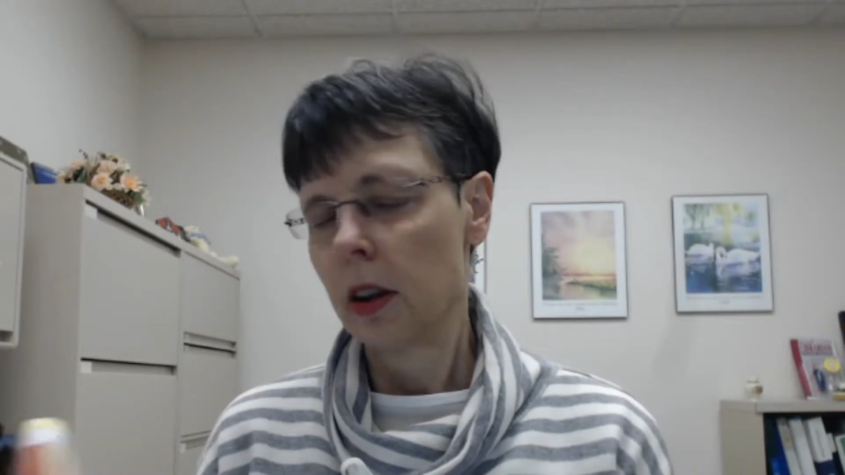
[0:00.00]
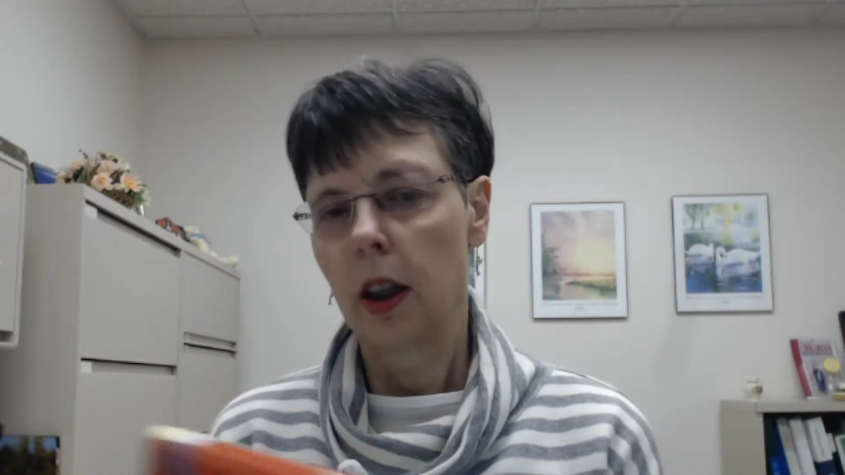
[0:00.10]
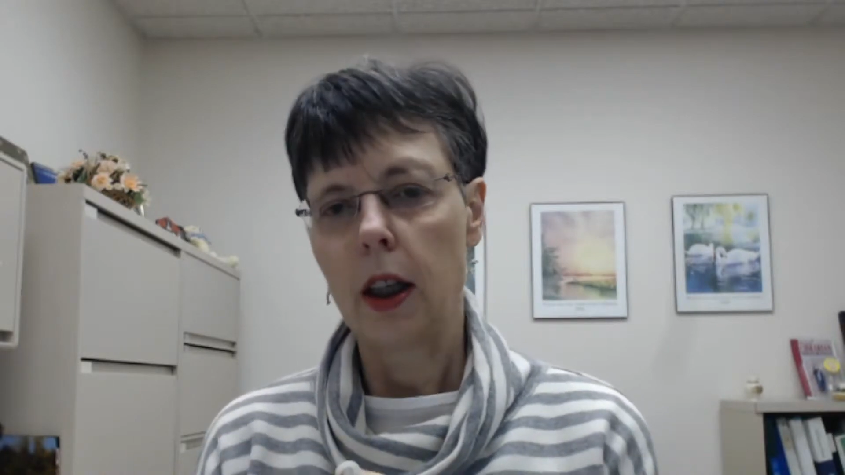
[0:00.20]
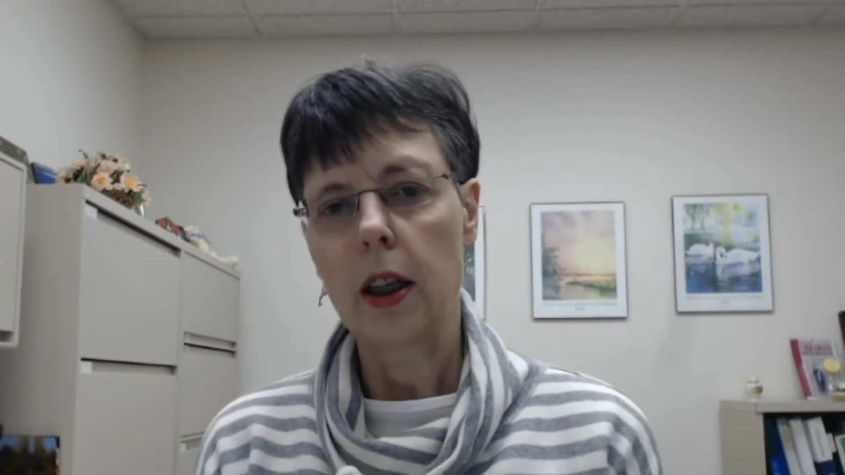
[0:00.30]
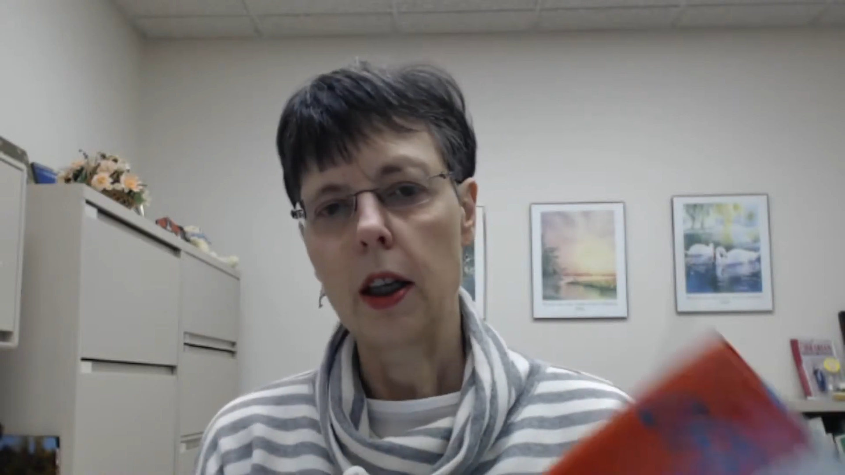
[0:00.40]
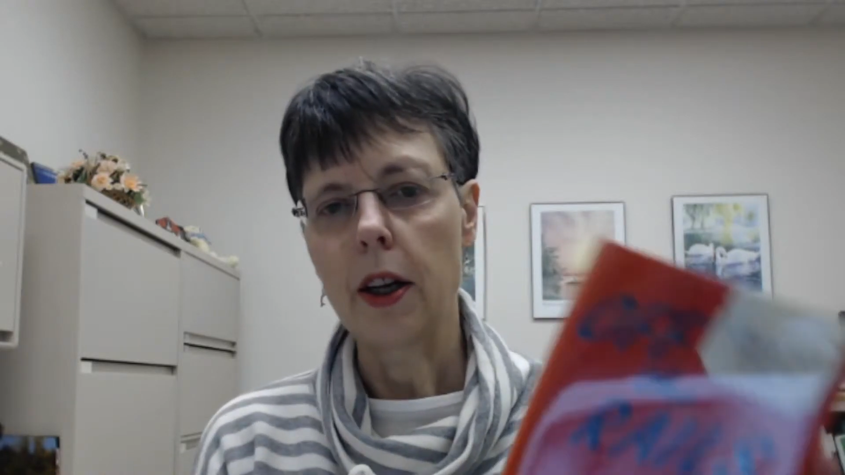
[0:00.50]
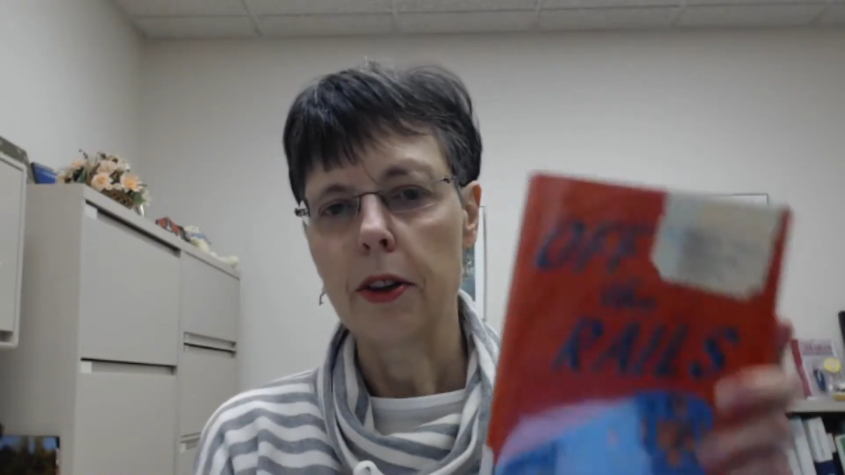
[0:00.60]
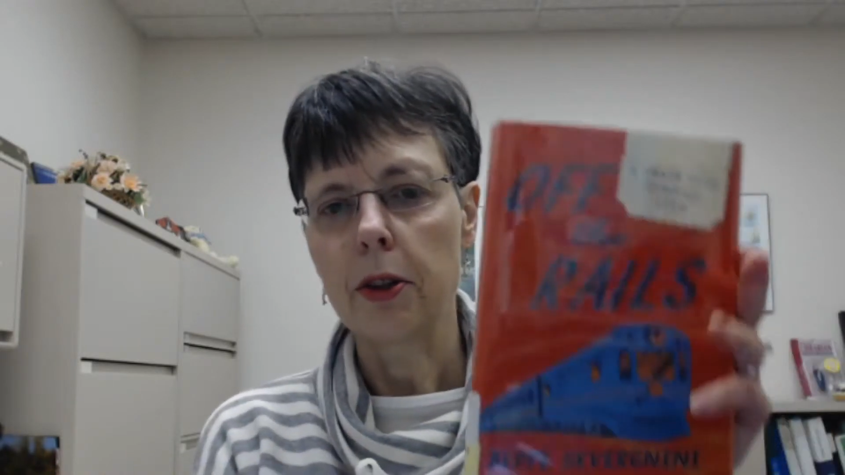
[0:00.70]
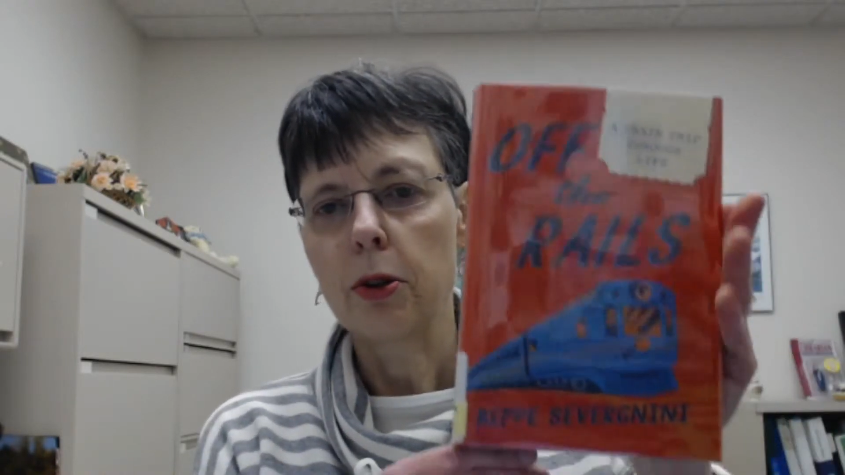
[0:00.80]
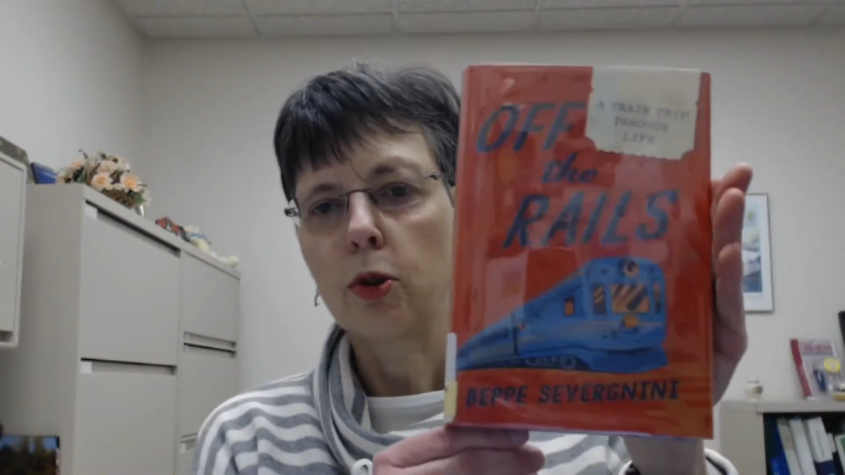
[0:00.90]
And
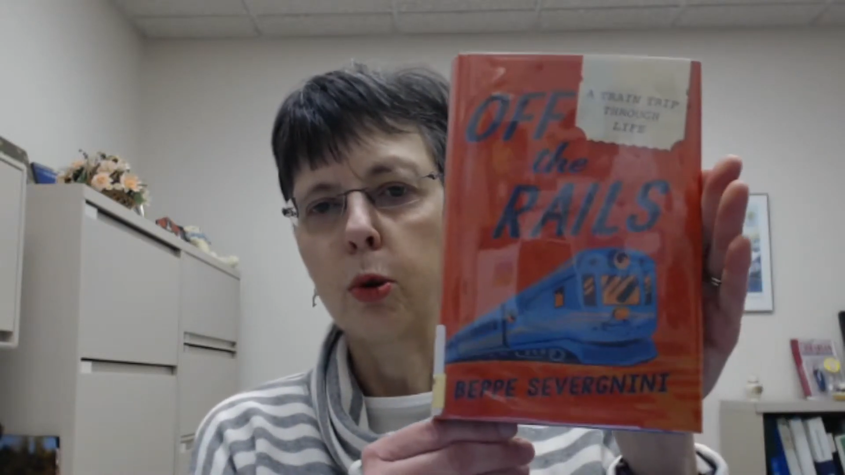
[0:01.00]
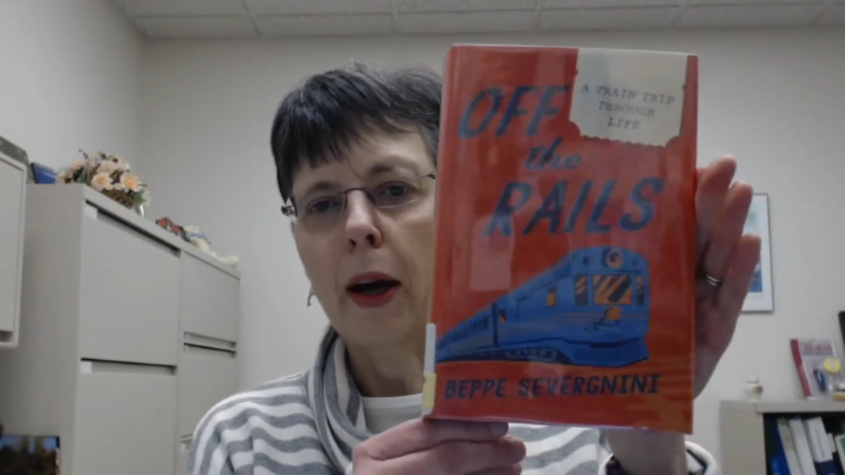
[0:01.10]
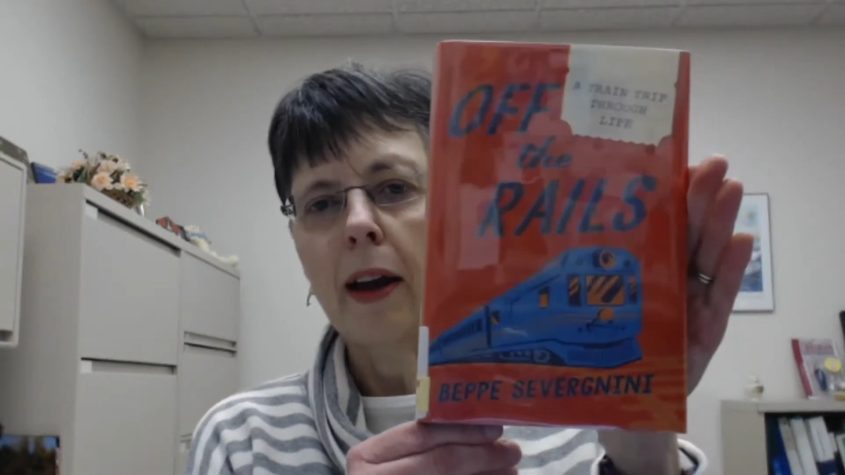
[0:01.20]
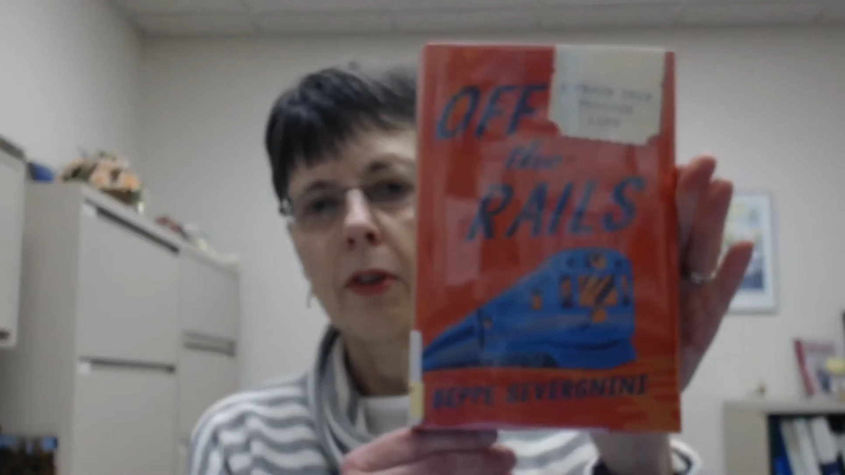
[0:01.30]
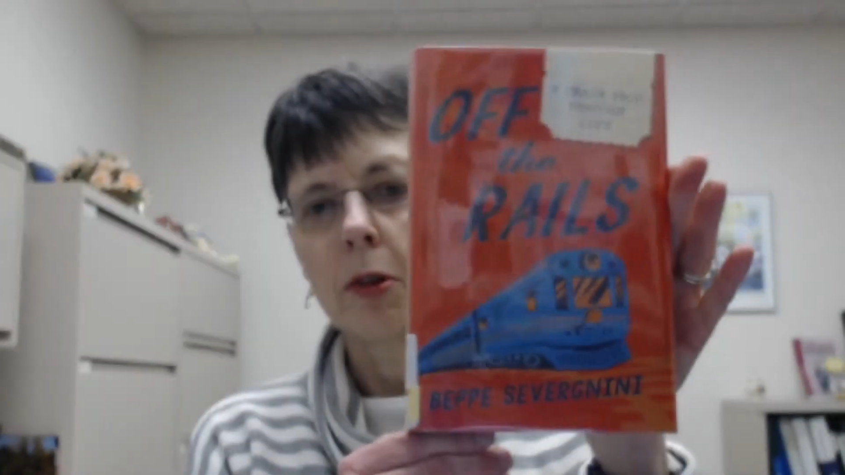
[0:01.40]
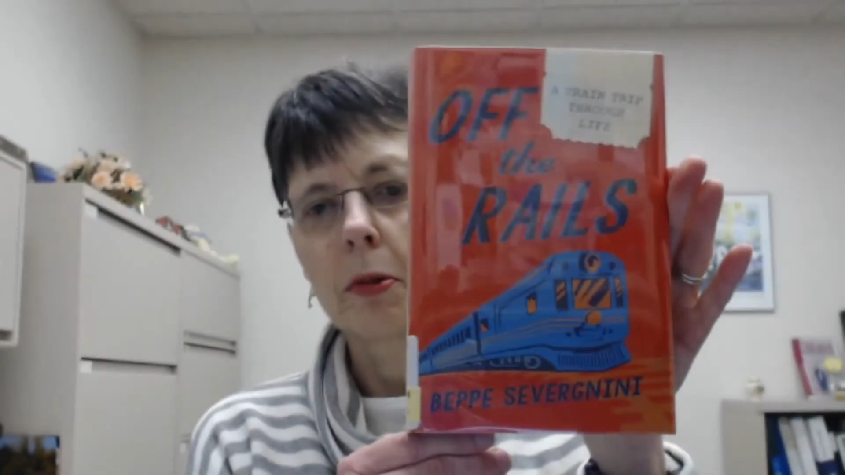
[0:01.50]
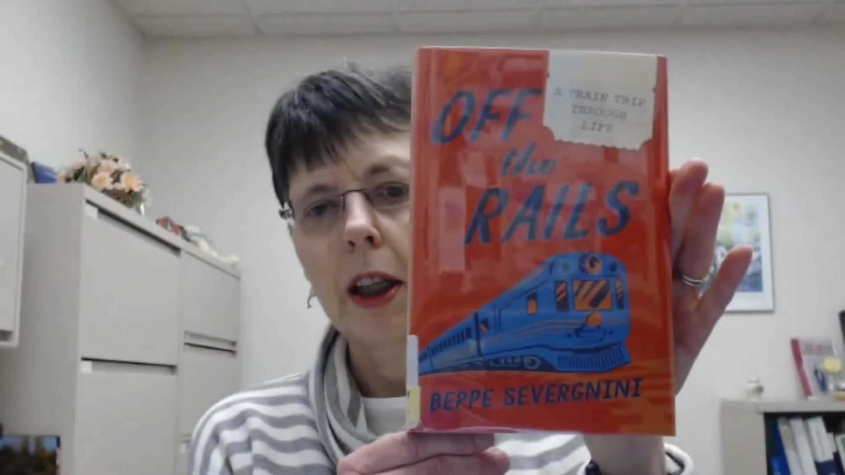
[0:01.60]
another travel